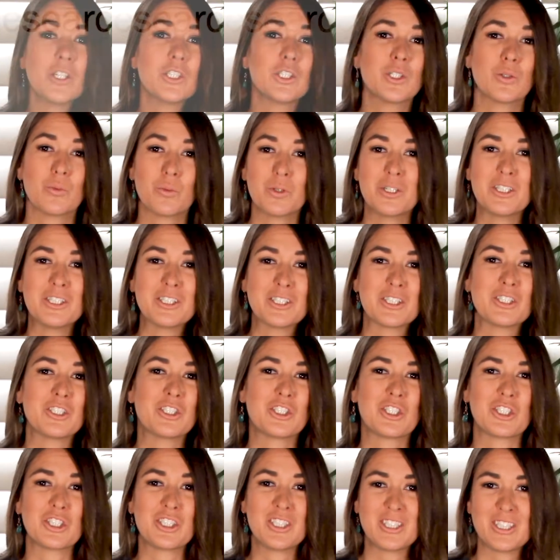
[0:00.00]
to
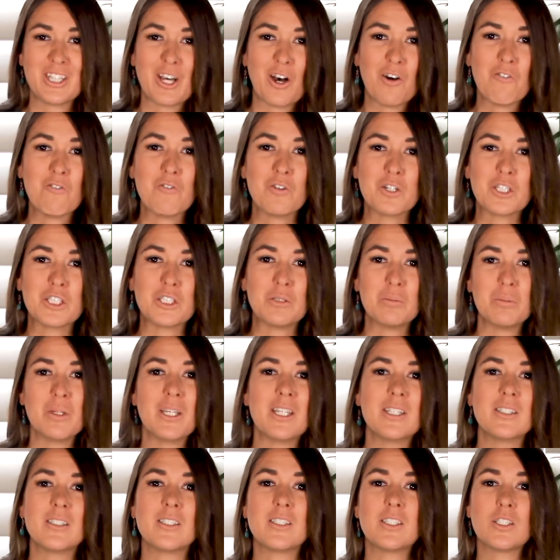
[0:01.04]
research yourself, which
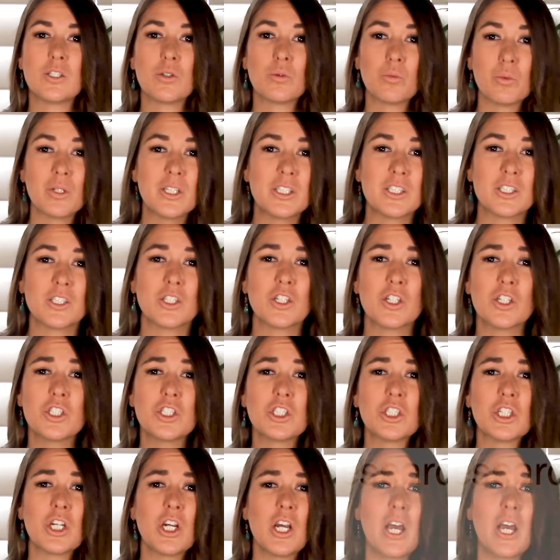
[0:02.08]
means to research